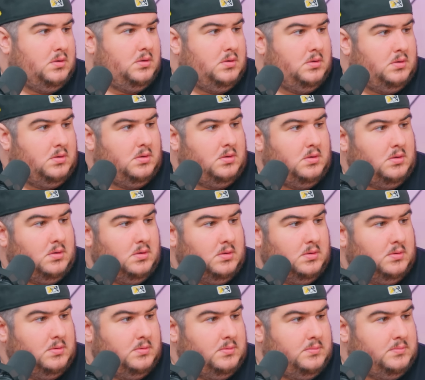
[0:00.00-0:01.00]

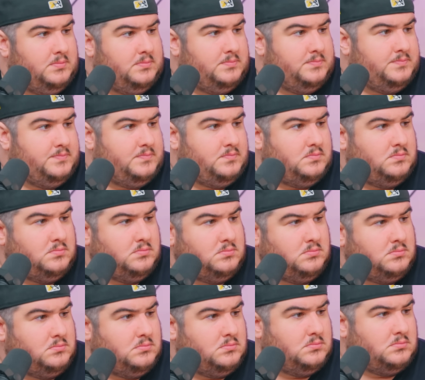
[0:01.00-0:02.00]

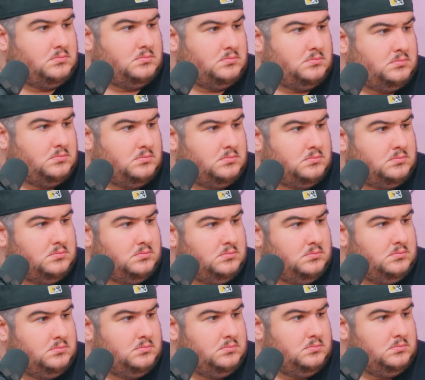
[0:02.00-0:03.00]

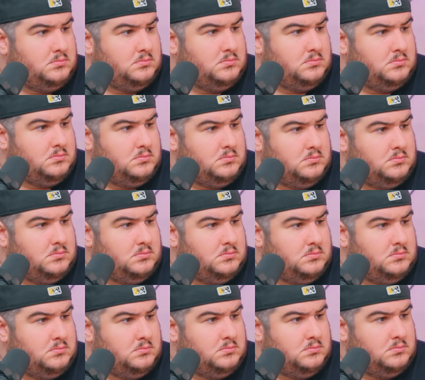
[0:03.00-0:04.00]

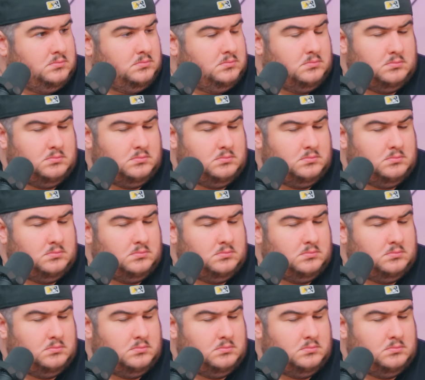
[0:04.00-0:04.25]
(not speaking)